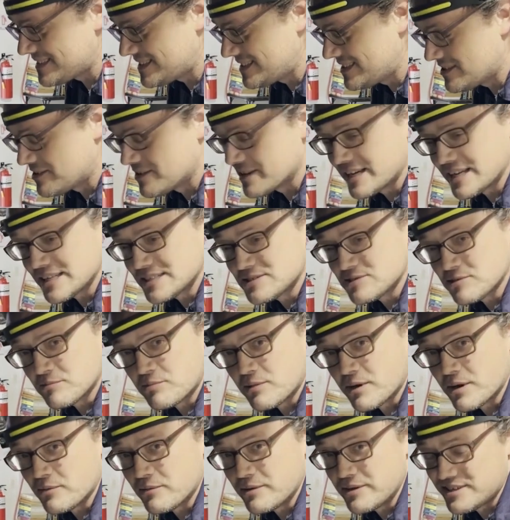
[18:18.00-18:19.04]
it gets to a
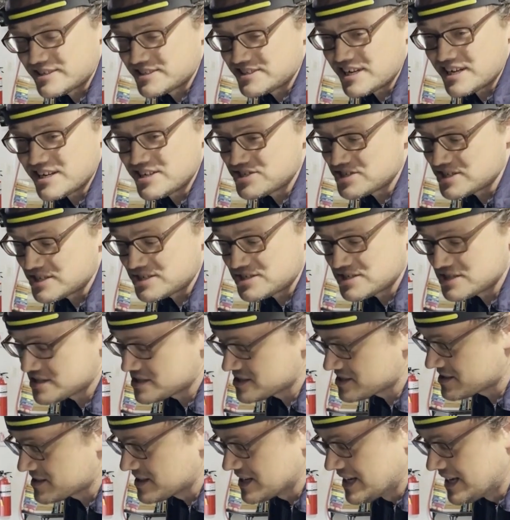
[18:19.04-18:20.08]
point where you change it
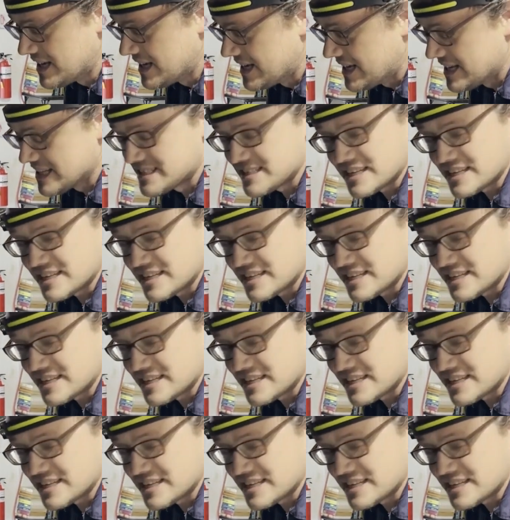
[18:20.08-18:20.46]
it's